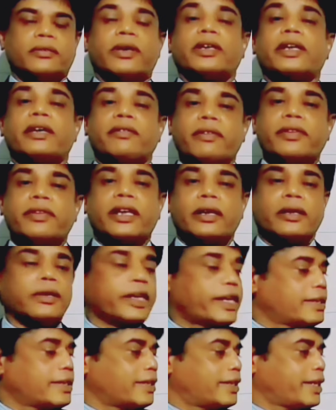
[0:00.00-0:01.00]
What type of
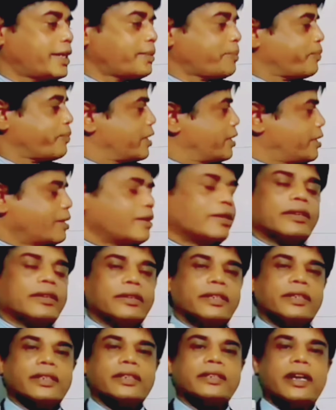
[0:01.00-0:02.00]
nylon dyes are there?
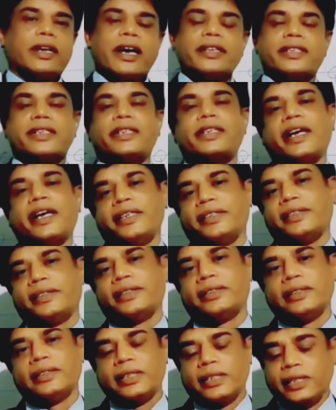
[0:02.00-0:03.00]
This is acid
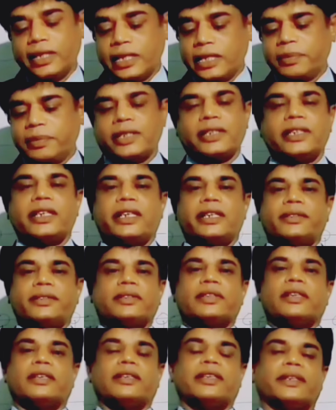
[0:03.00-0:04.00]
dyes. Disperse
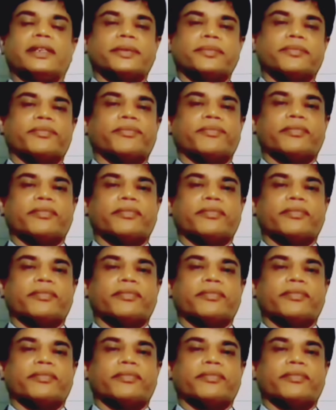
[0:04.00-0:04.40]
dyes are there.